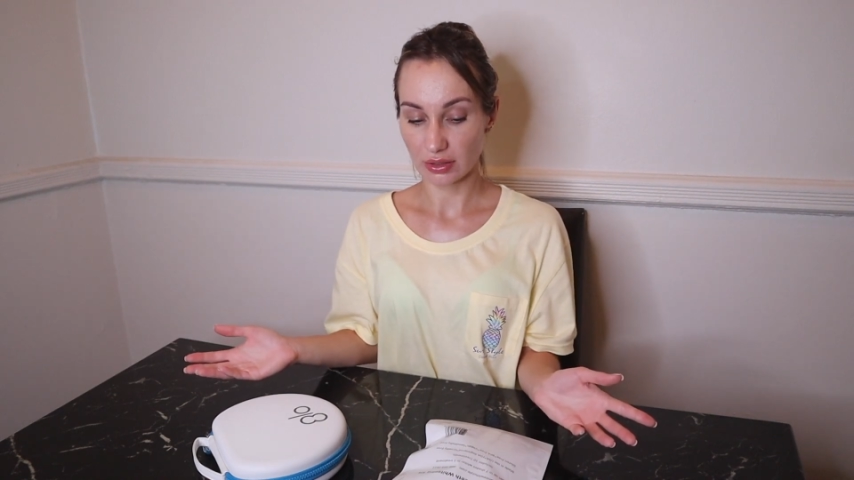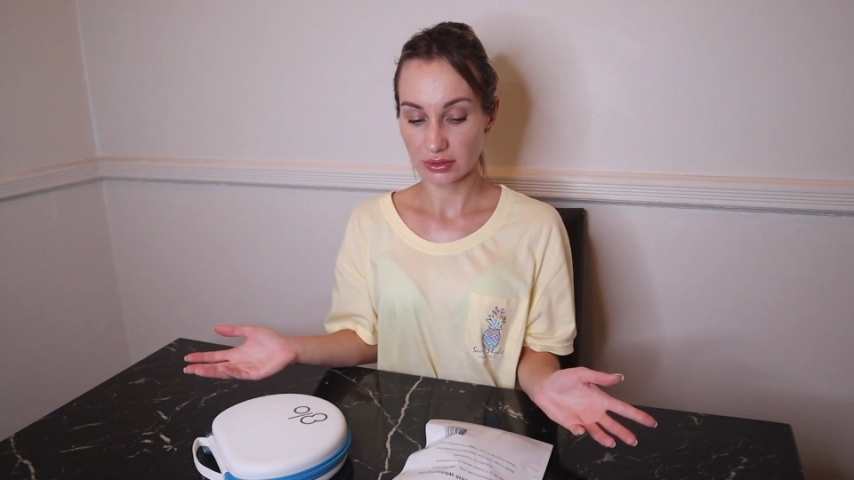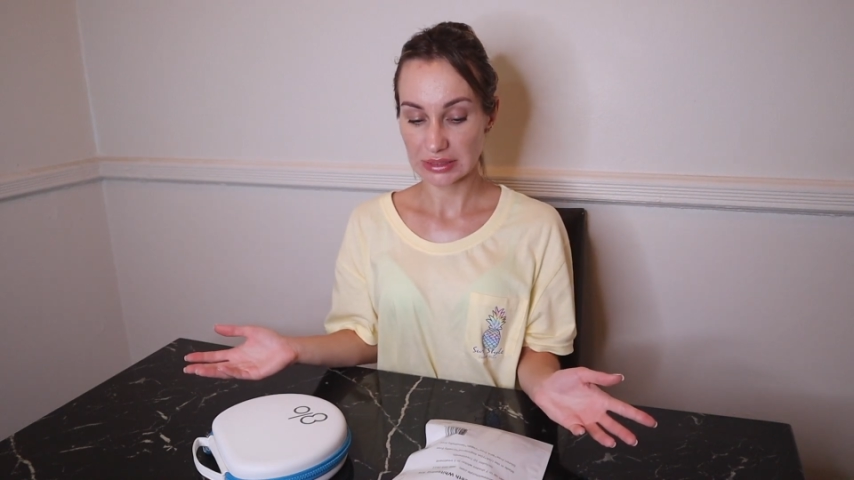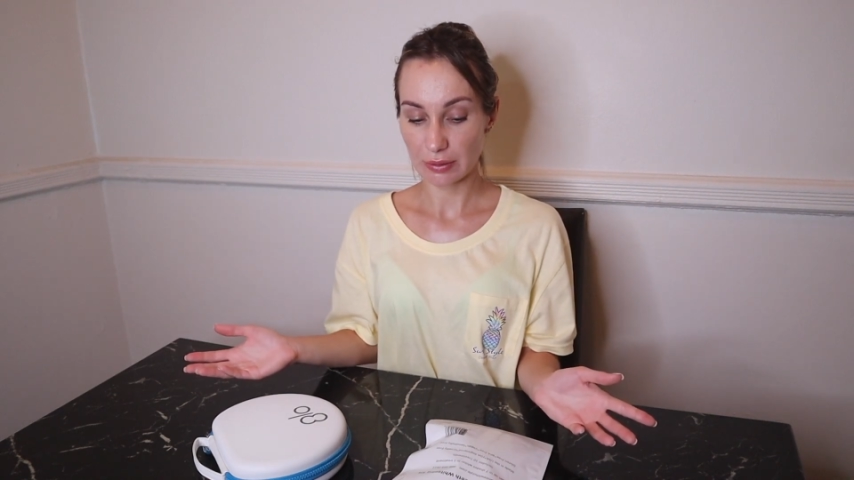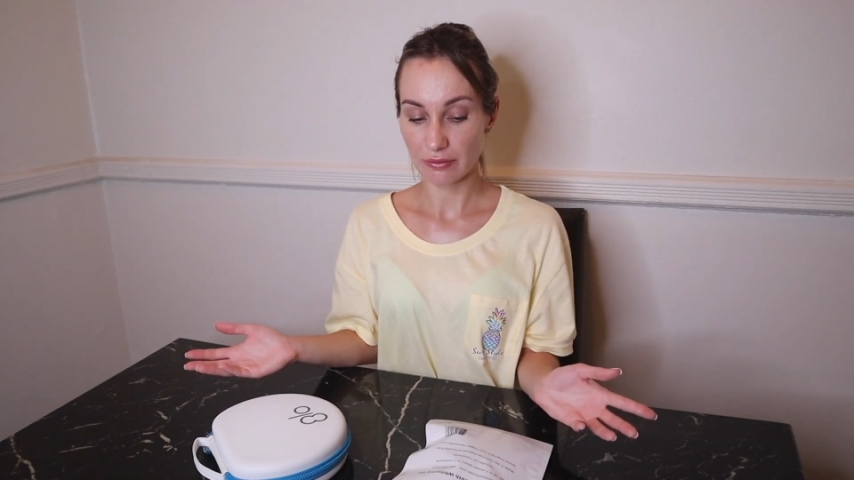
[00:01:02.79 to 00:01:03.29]

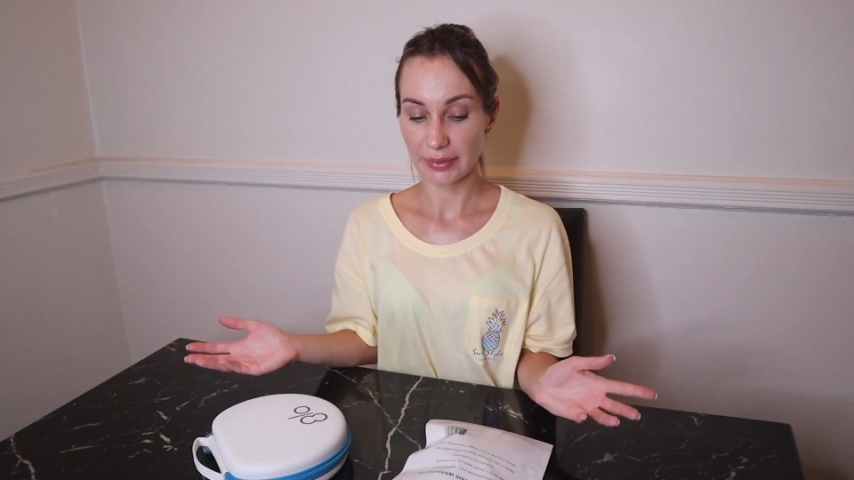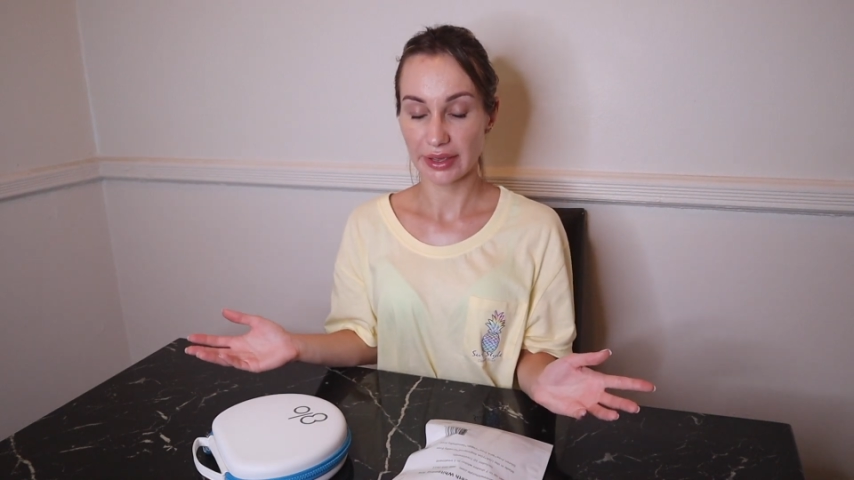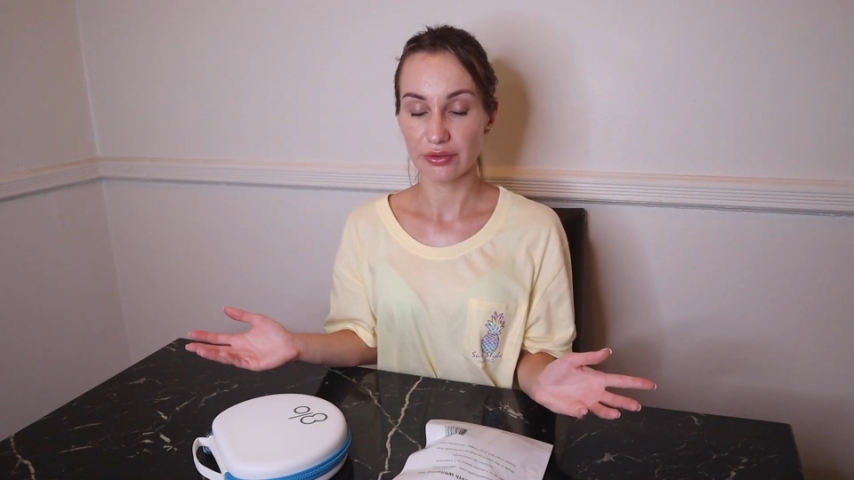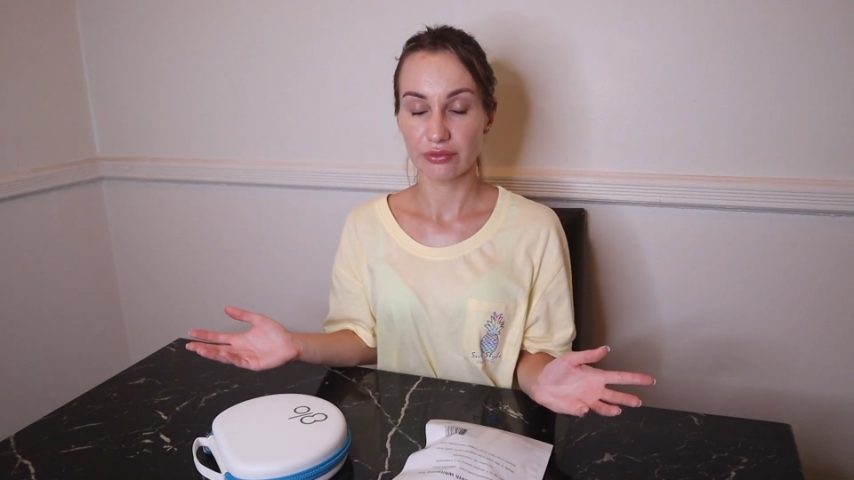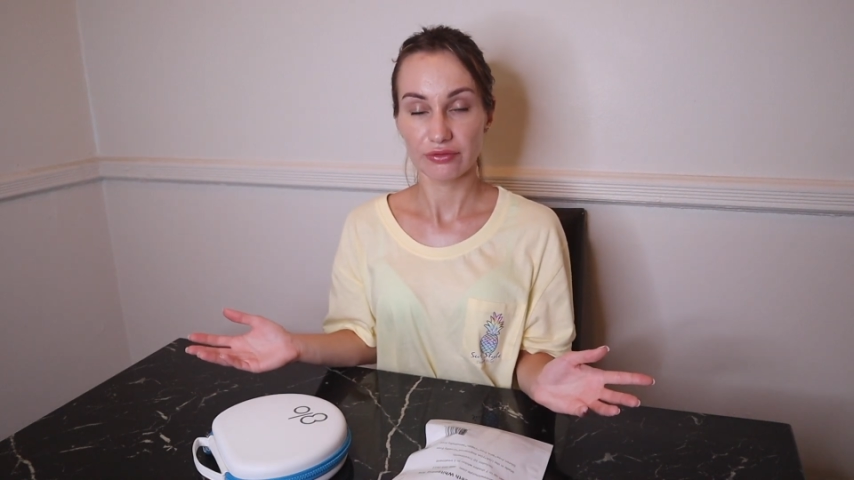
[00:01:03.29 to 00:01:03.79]
some of
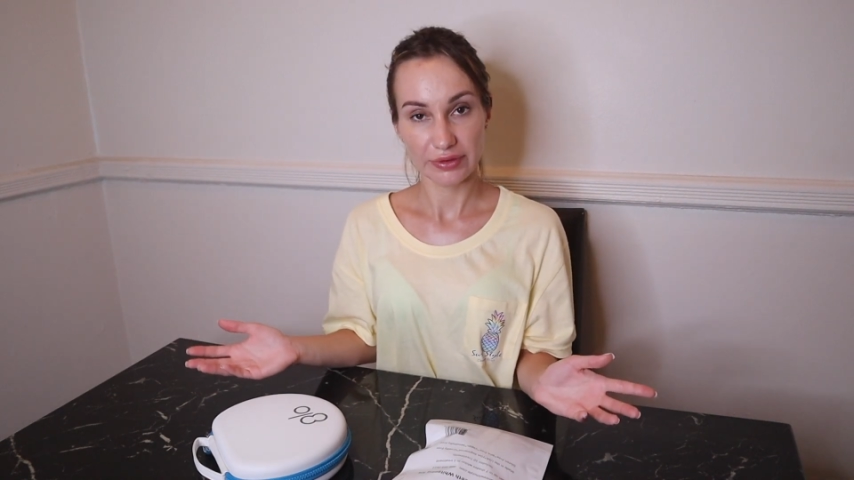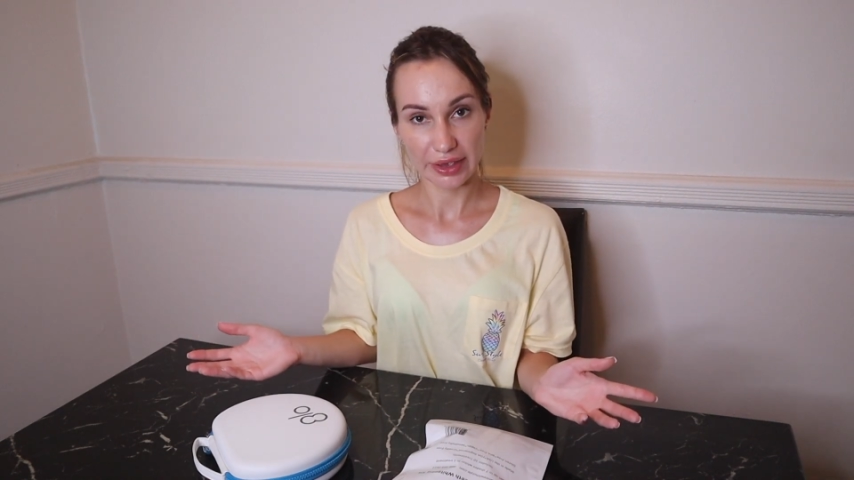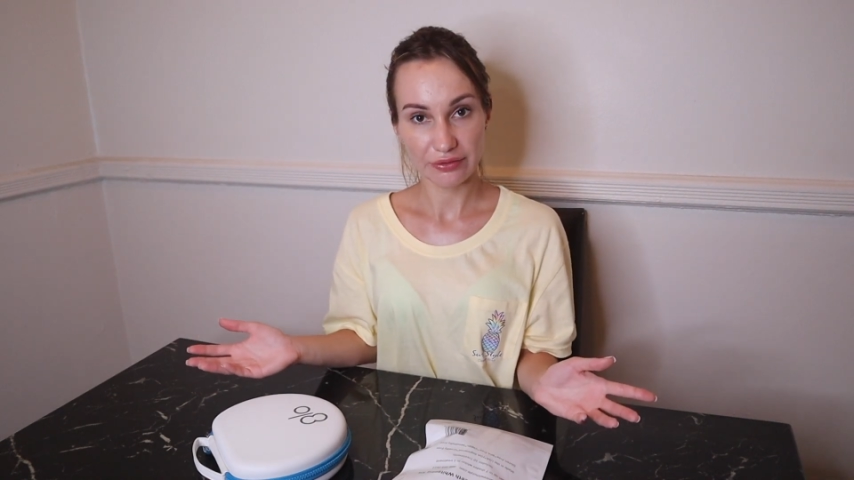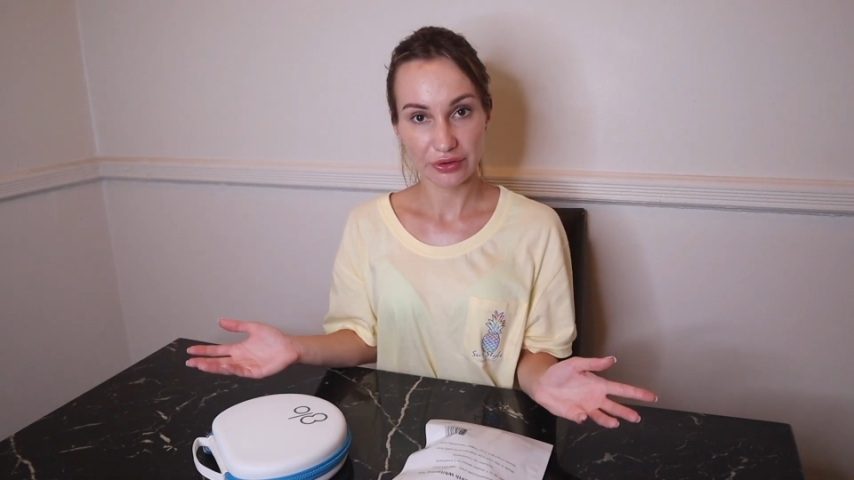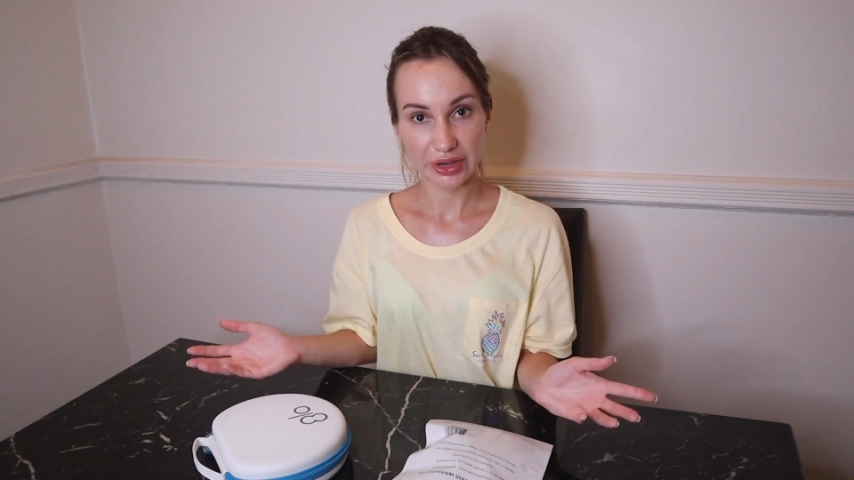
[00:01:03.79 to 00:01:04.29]
my
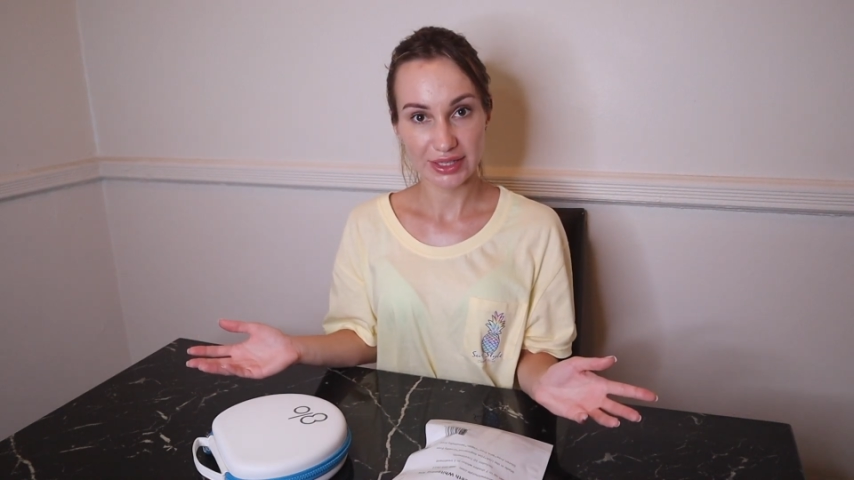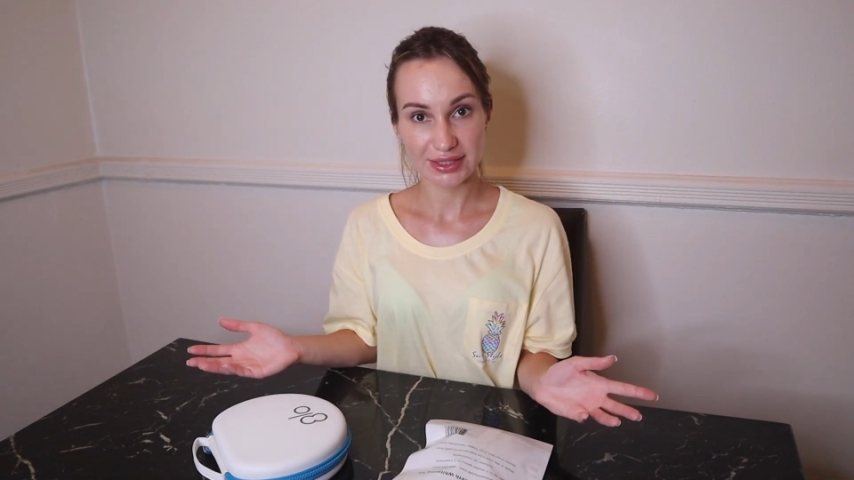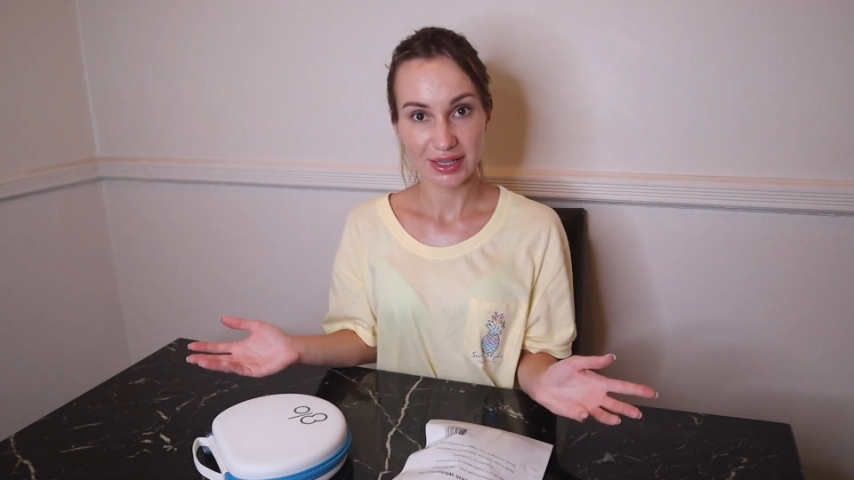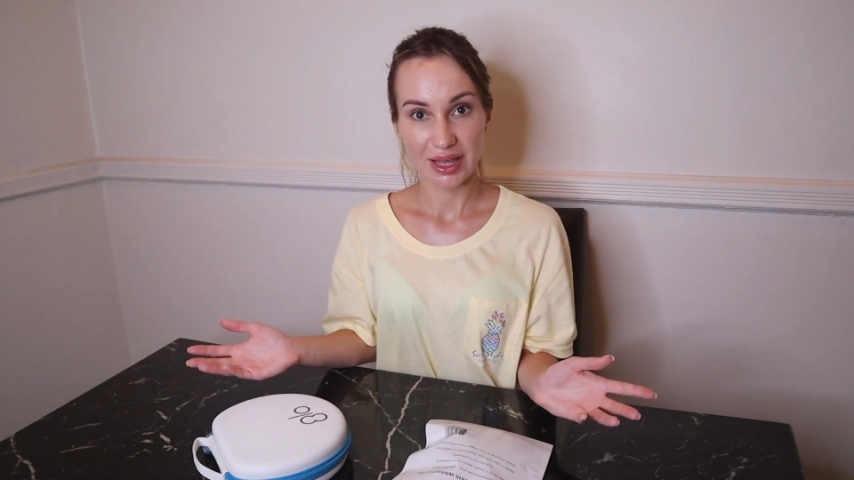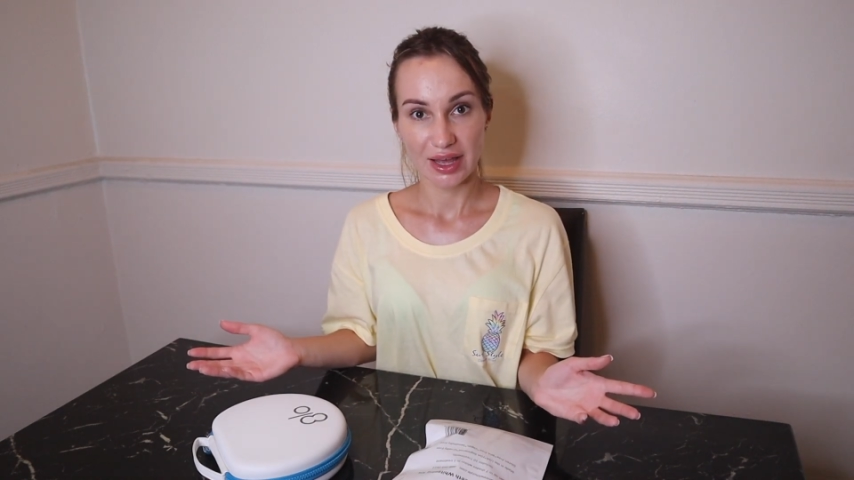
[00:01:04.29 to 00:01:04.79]
favorite